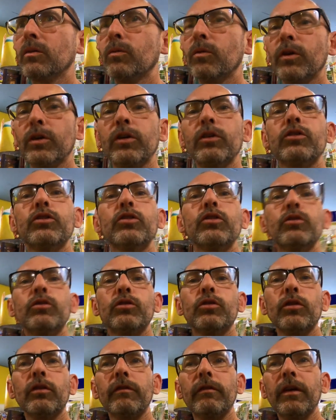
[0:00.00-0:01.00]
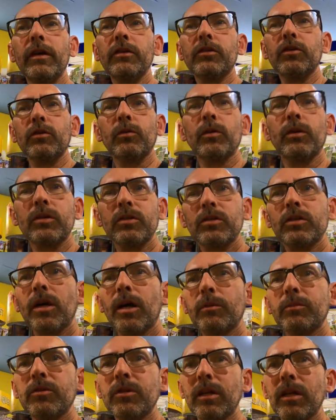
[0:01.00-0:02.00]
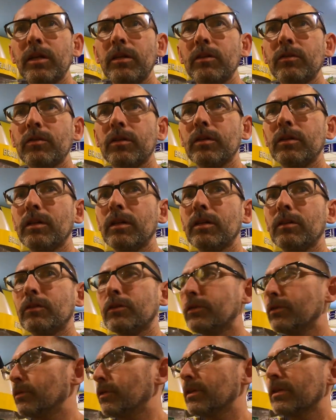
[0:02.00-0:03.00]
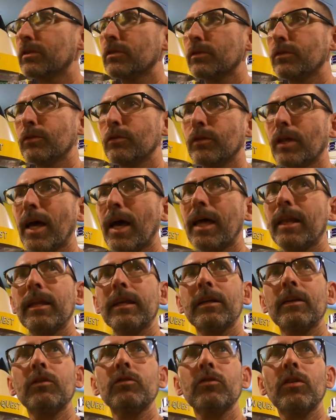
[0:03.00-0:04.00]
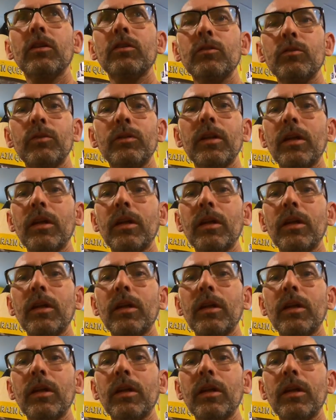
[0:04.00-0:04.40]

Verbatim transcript: where you choose your adventure, where it stops and then you can either do this or do that and it goes on to